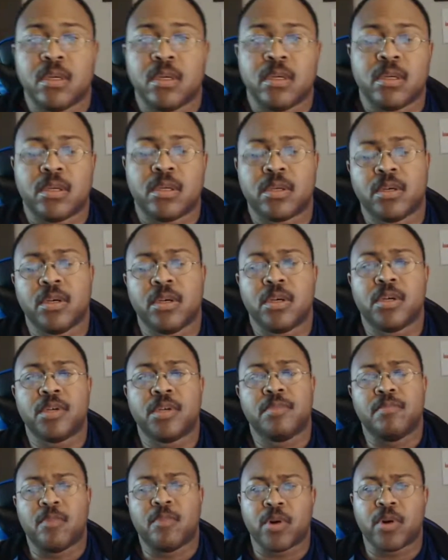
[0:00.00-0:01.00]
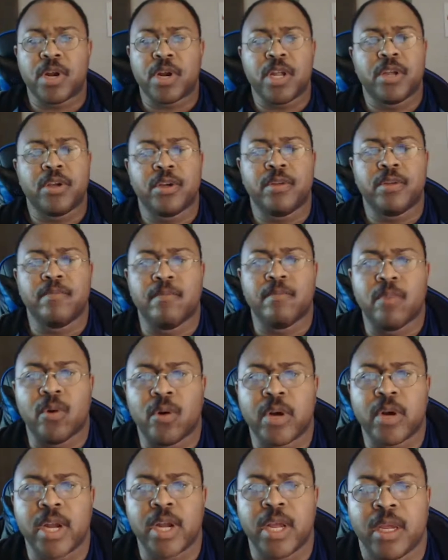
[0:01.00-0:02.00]
Good morning. Good
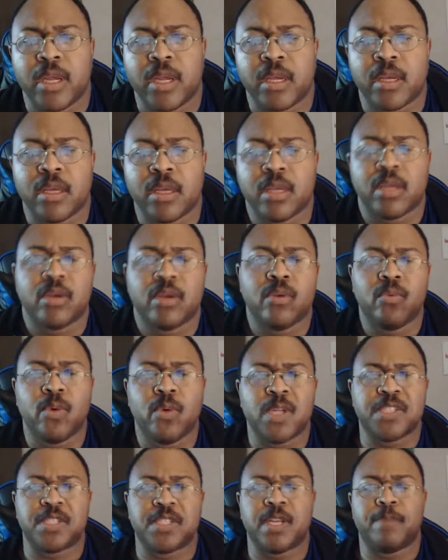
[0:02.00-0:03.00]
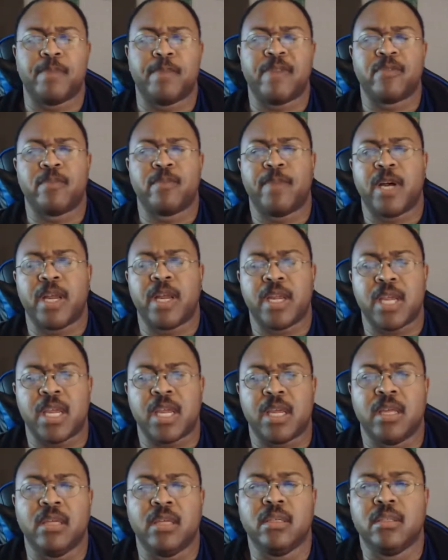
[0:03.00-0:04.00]
morning. What's up, everybody?
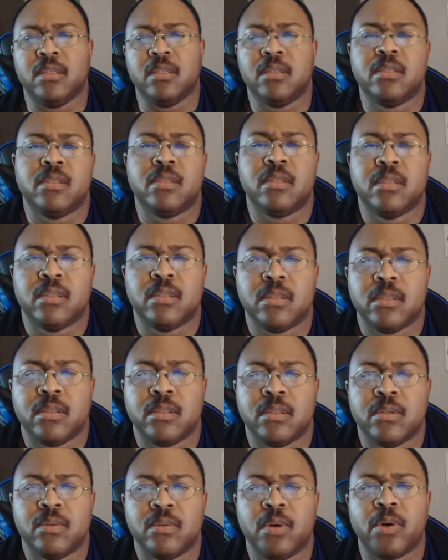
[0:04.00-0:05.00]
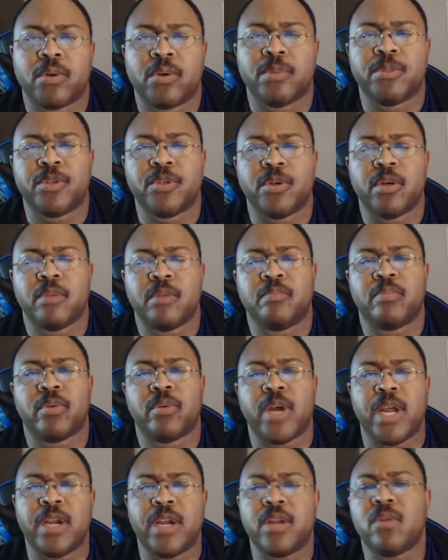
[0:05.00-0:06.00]
Welcome to a
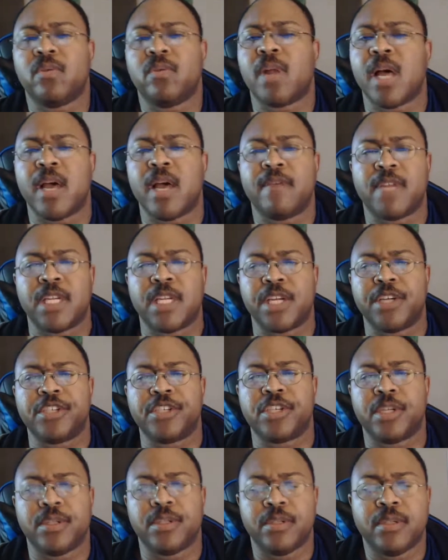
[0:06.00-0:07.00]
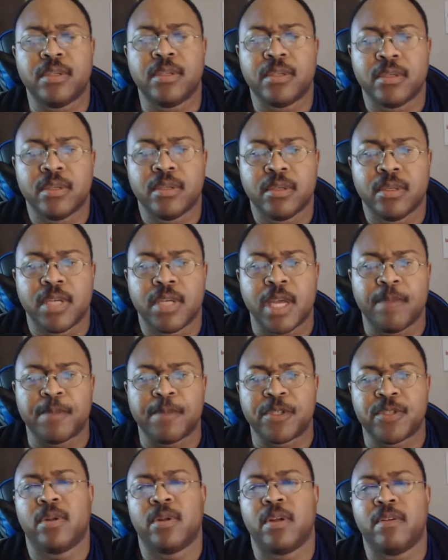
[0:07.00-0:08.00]
brand new live edition
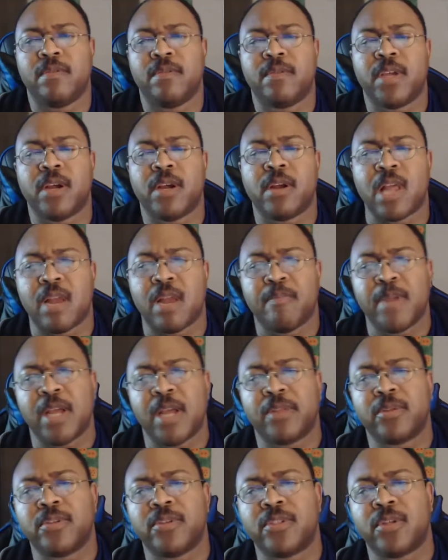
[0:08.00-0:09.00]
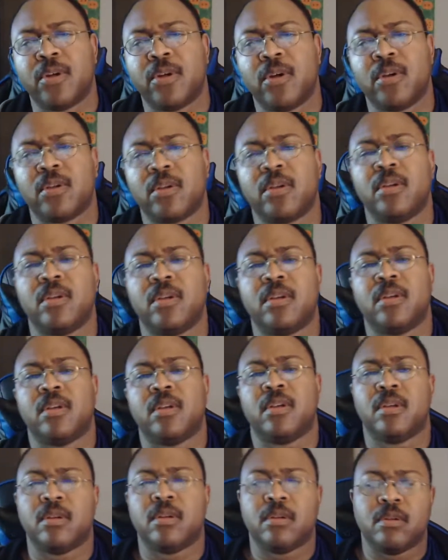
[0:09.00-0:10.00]
episode of Carolina Panthers Talk,
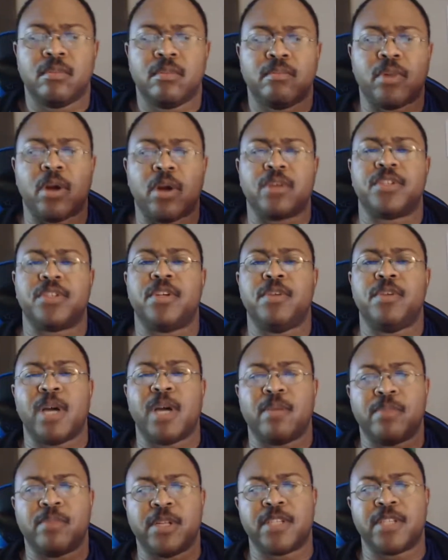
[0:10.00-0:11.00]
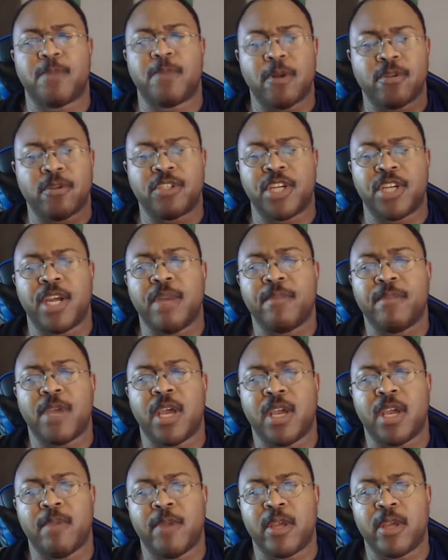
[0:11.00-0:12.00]
brought to you by Blitzball Champ
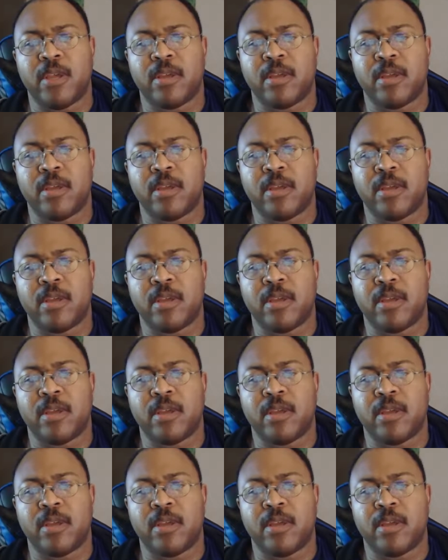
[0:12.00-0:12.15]
Gaming.